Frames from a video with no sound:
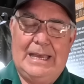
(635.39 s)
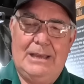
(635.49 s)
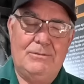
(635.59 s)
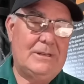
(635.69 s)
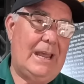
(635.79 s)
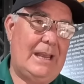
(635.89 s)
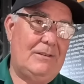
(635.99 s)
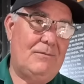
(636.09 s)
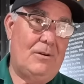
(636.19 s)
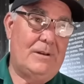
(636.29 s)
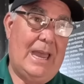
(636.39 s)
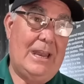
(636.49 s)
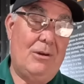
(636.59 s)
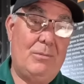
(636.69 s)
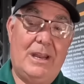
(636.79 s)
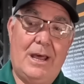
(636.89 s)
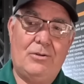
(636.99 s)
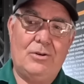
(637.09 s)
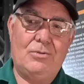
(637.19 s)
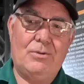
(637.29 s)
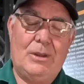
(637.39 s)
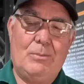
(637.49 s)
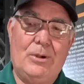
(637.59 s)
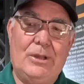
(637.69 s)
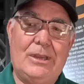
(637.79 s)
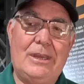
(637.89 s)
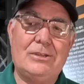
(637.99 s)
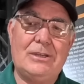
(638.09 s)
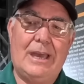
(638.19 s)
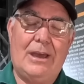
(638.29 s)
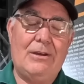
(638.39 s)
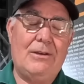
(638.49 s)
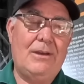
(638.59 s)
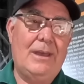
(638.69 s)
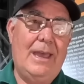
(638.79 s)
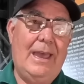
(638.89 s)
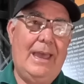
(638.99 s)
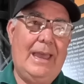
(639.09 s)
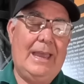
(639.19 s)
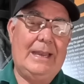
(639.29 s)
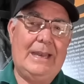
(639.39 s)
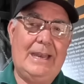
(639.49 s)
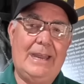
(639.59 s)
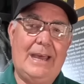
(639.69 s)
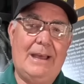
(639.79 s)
It was an active volcano about 120 million years ago, and